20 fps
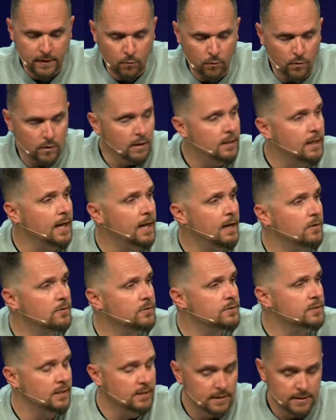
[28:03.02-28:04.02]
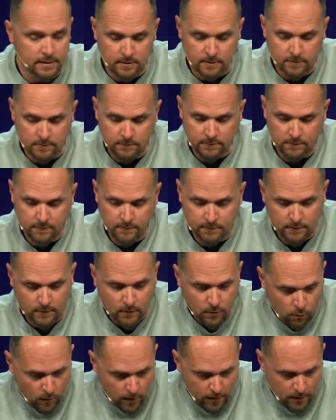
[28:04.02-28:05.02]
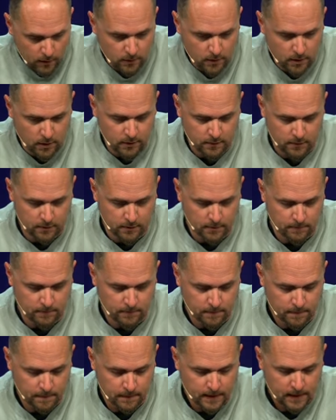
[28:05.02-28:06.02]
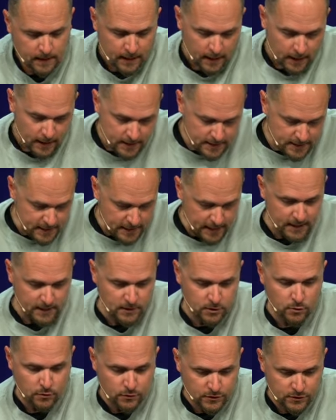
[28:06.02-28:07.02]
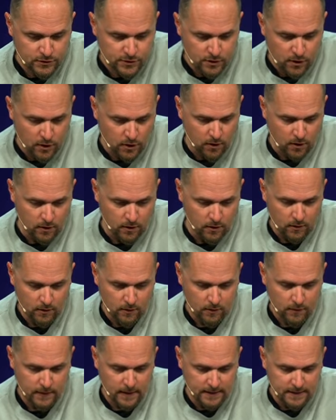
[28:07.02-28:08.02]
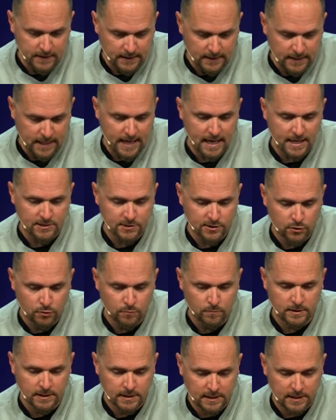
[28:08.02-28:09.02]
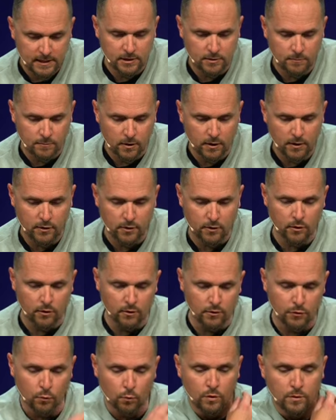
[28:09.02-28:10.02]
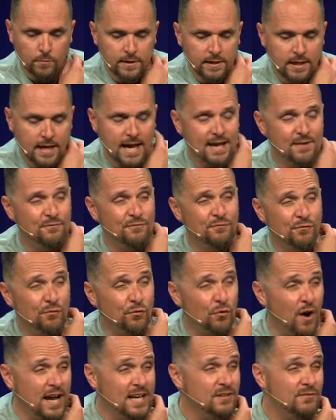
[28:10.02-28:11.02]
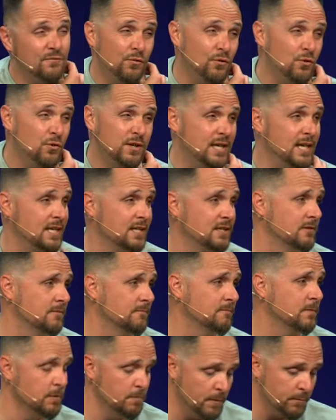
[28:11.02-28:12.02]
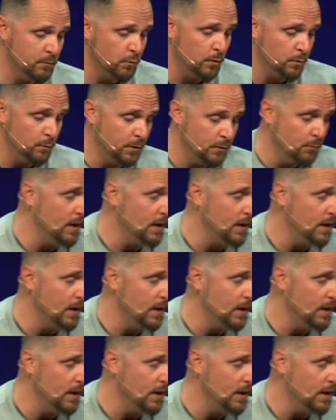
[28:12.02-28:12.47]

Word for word: they were allowed to live a while longer. Daniel saw that the last human kingdom on earth would be a frightful kingdom. Remember when